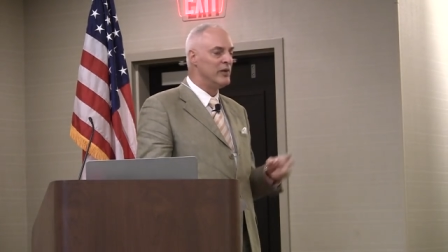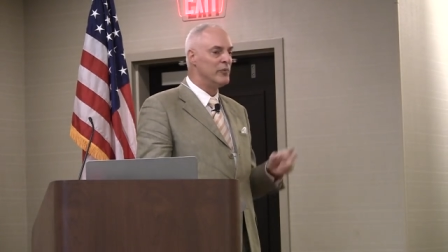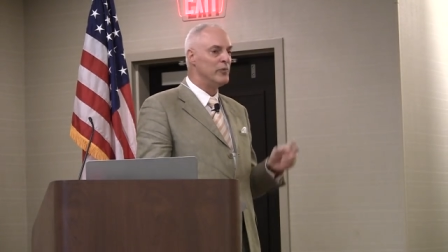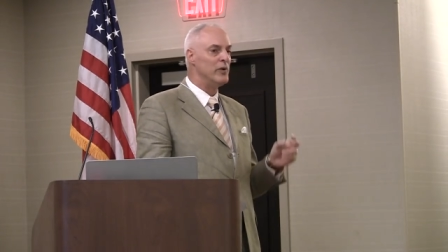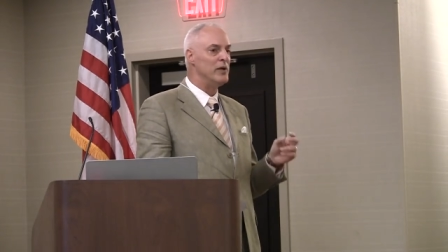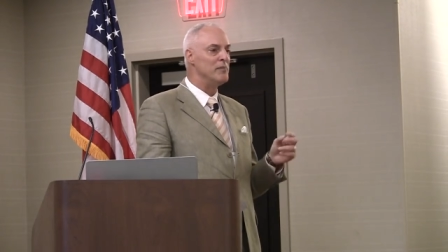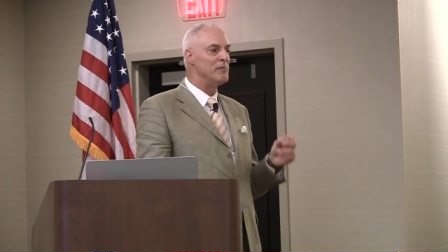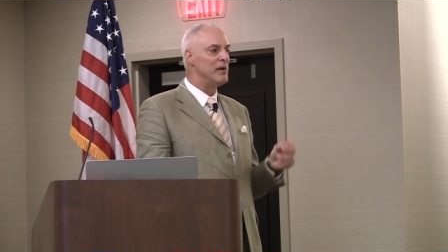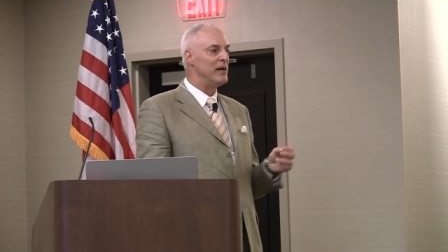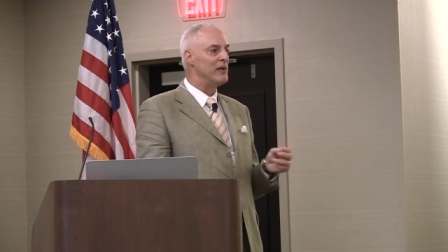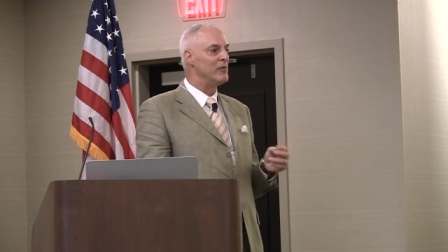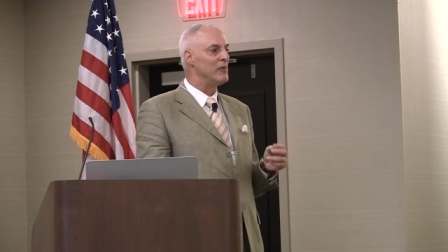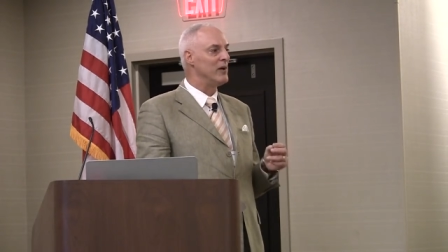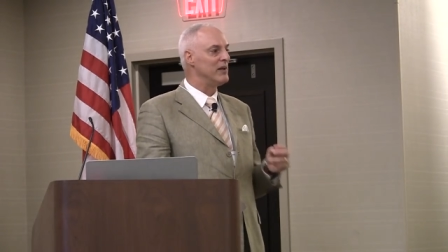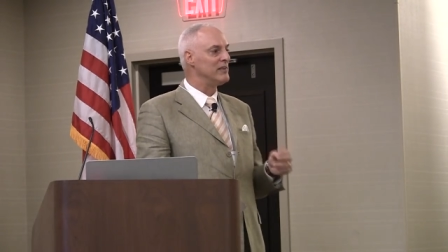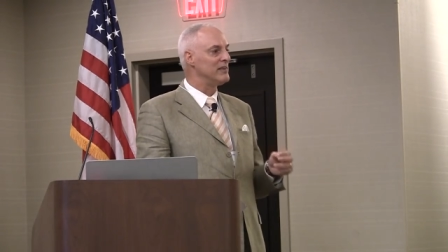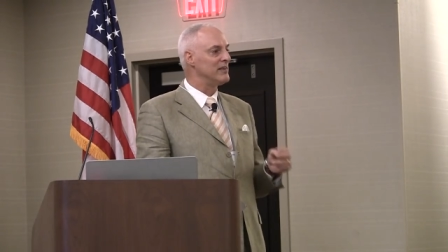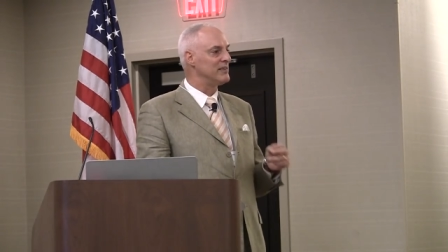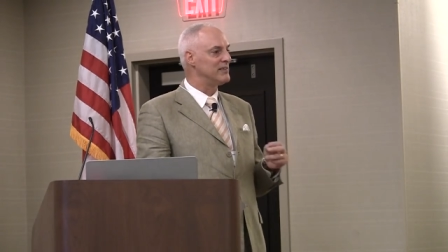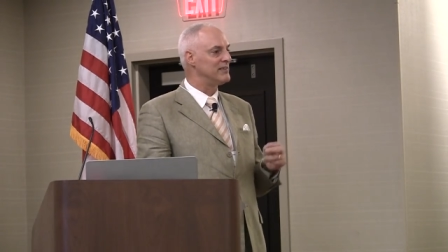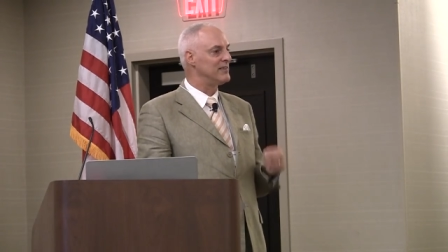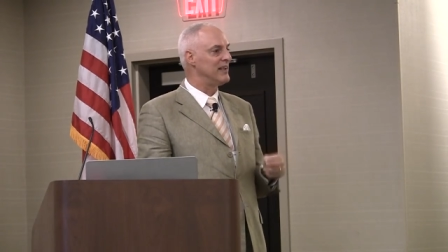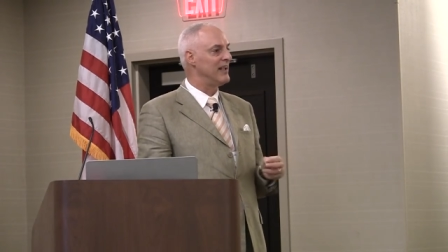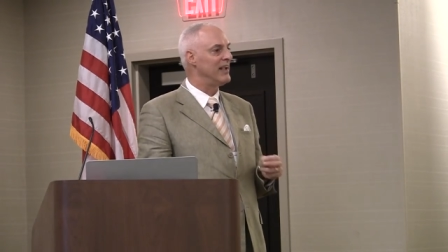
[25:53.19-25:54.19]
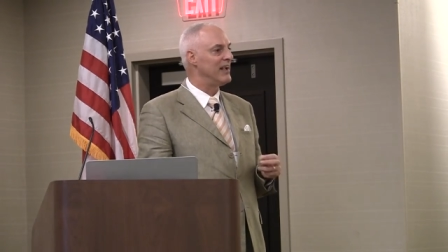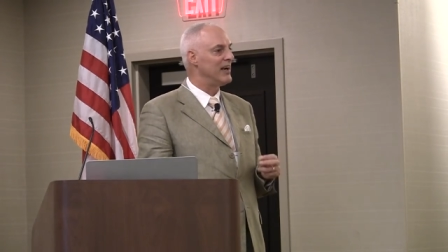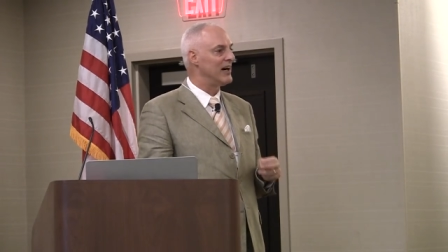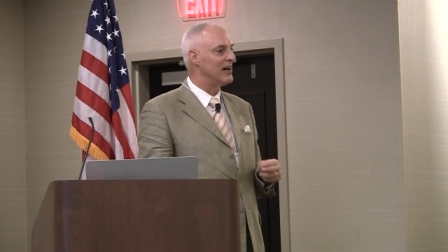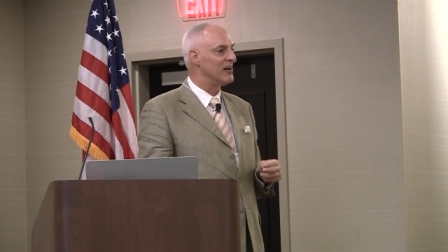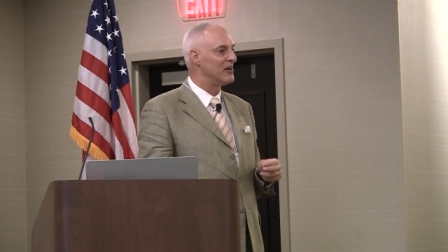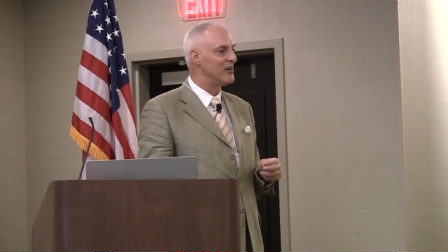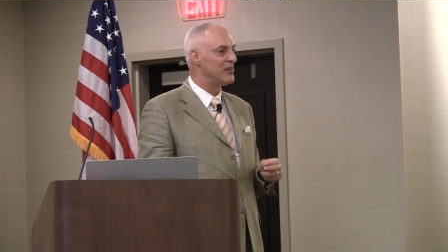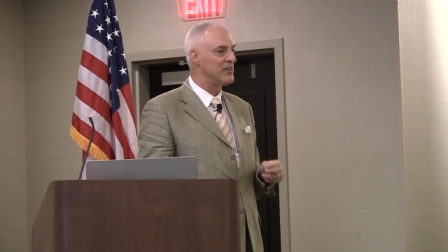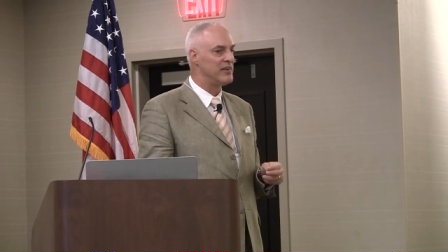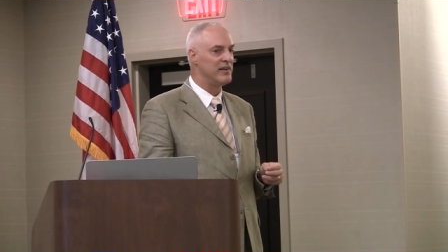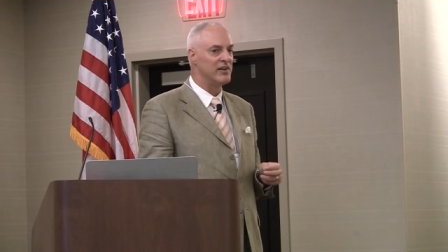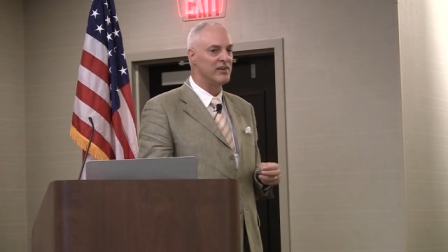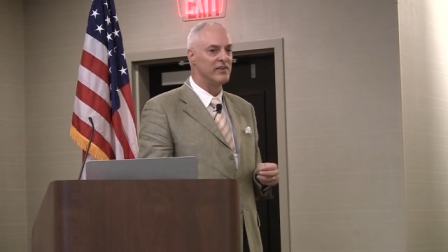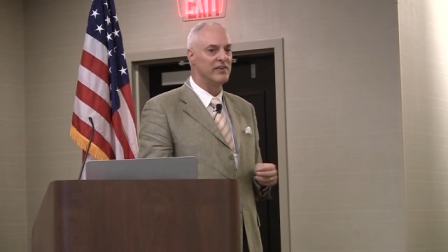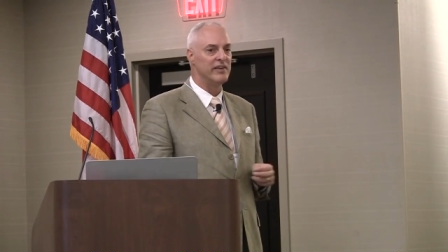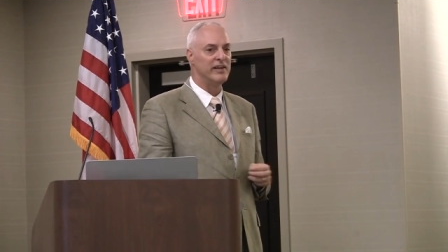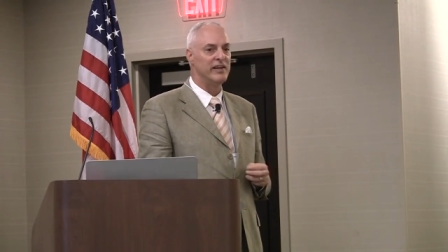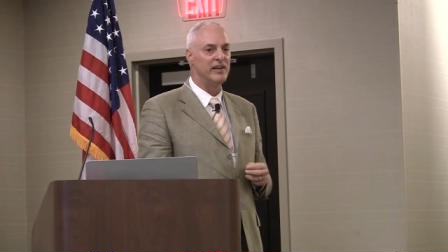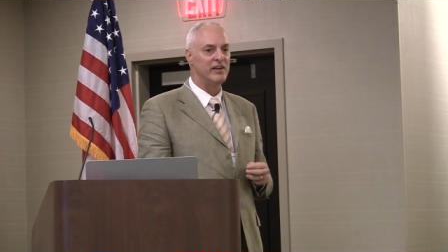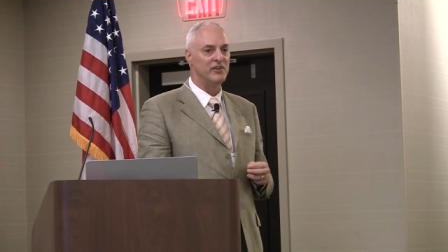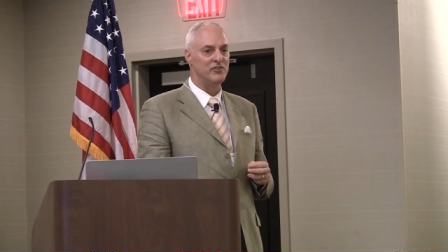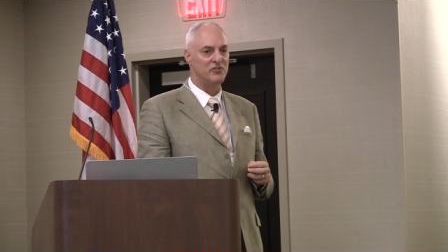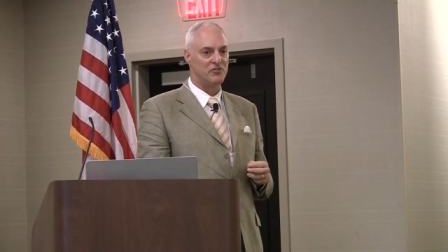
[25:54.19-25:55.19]
we might want to say our
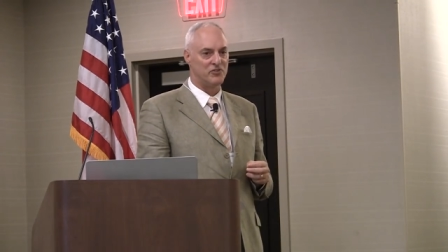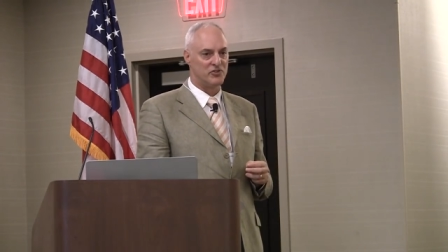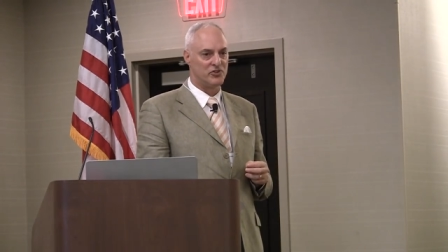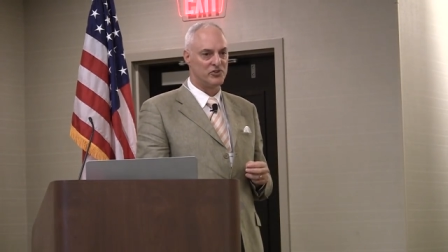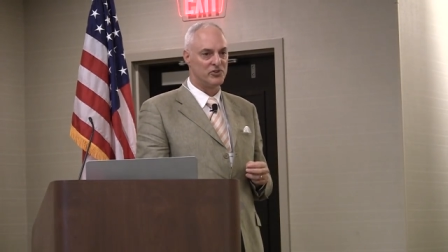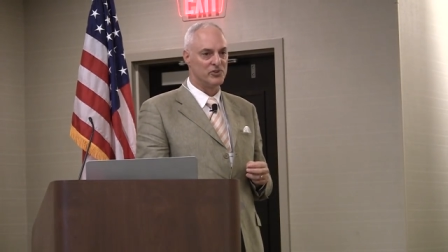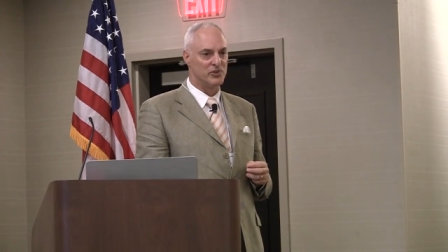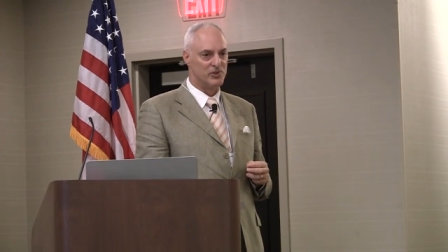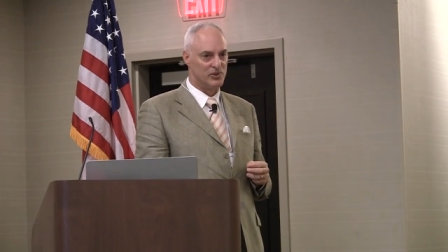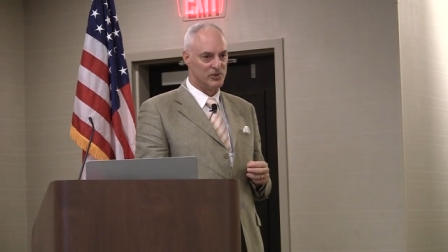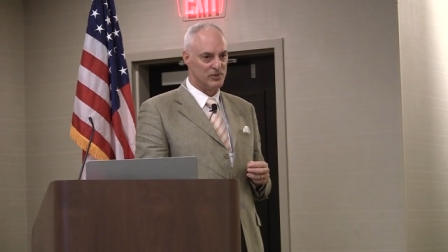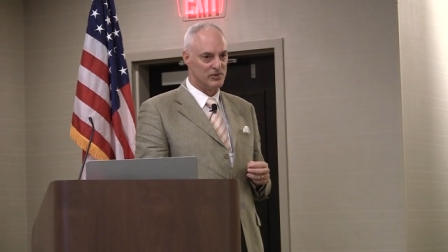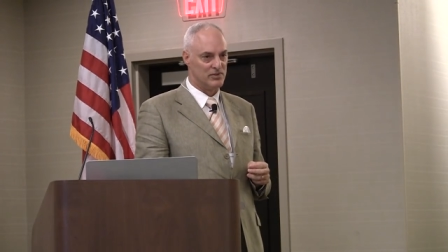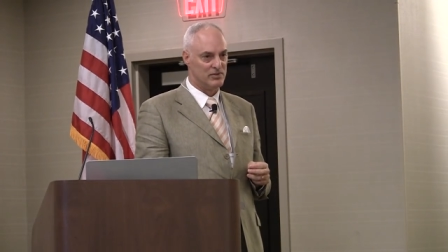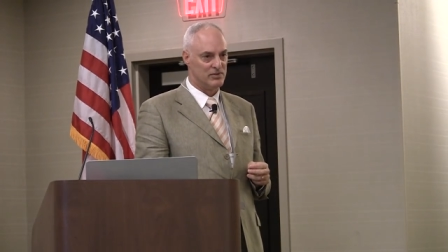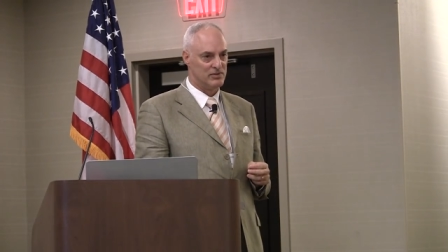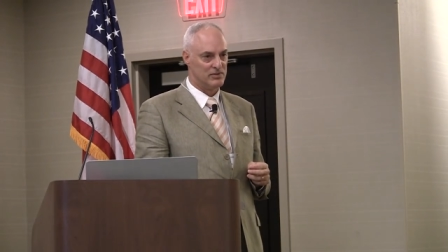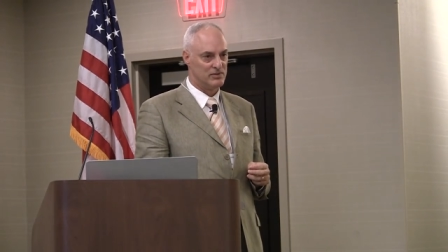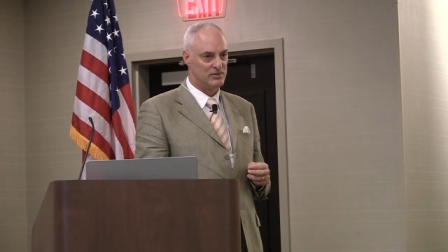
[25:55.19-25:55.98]
theory is true.